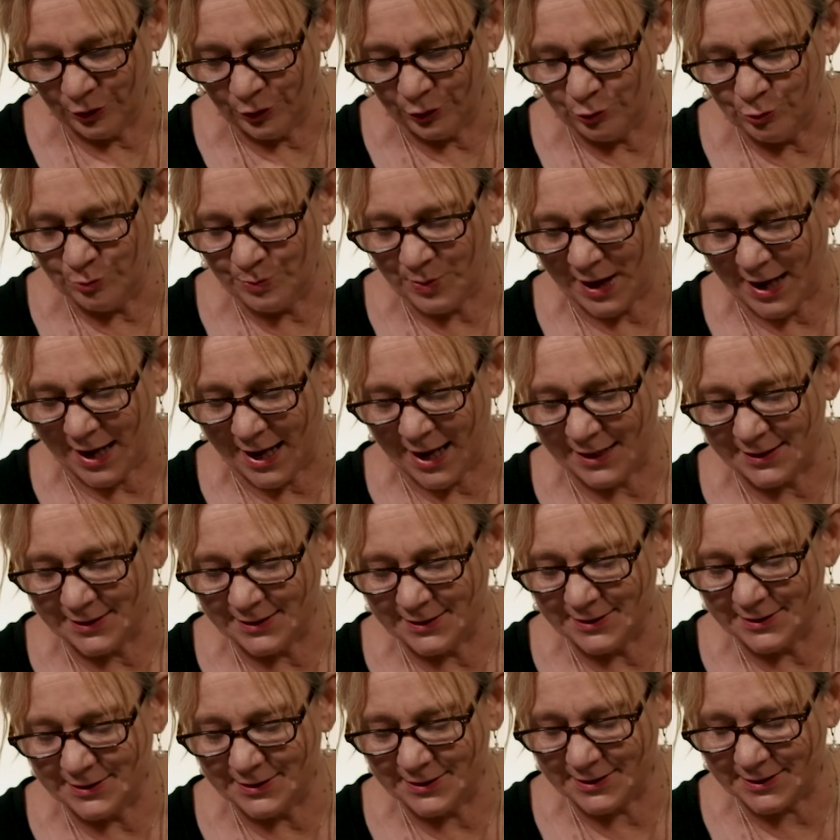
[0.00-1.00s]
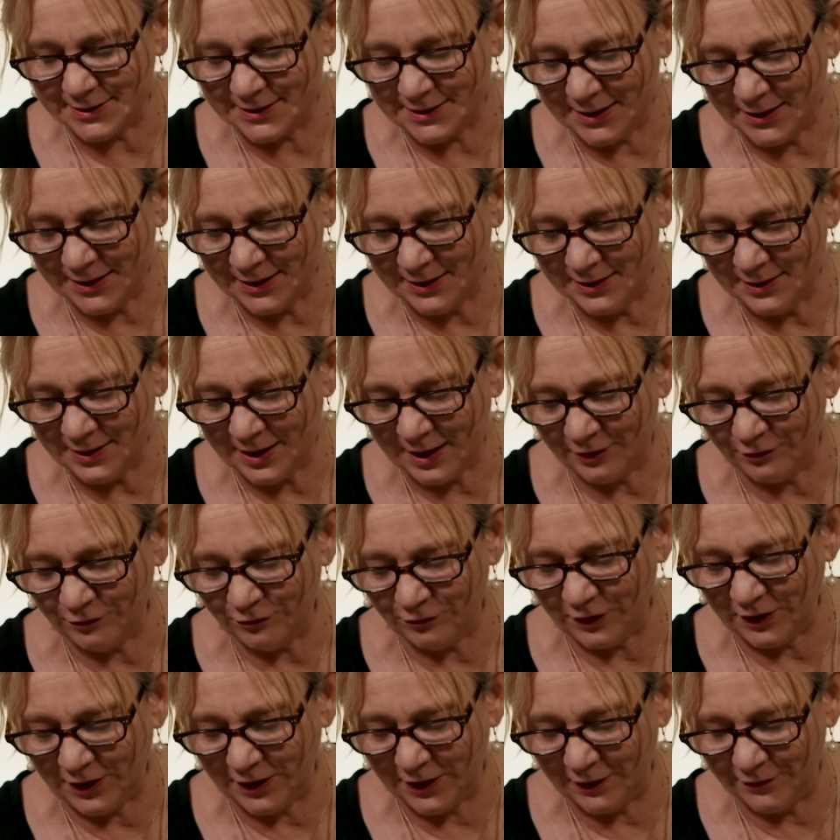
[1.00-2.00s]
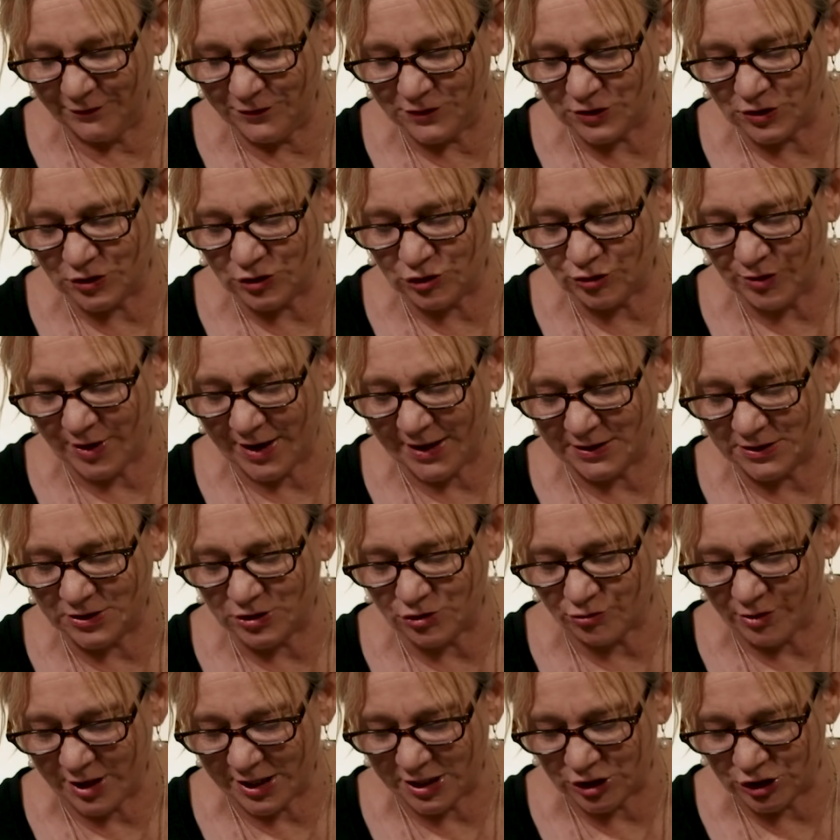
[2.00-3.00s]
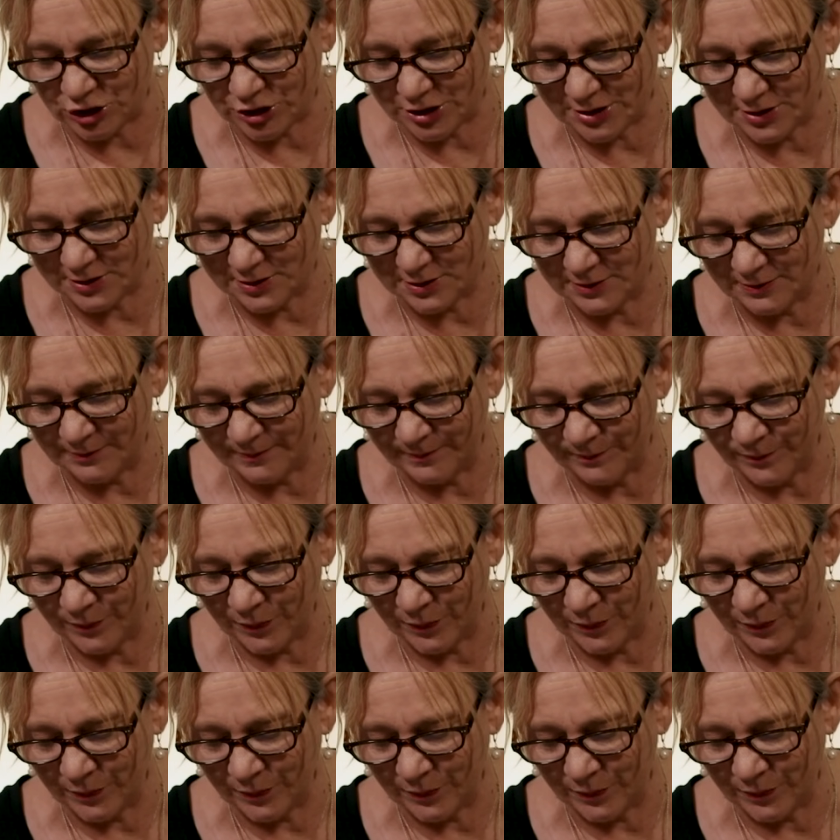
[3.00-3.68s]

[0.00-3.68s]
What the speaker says: who pardons sin and forgives the transgression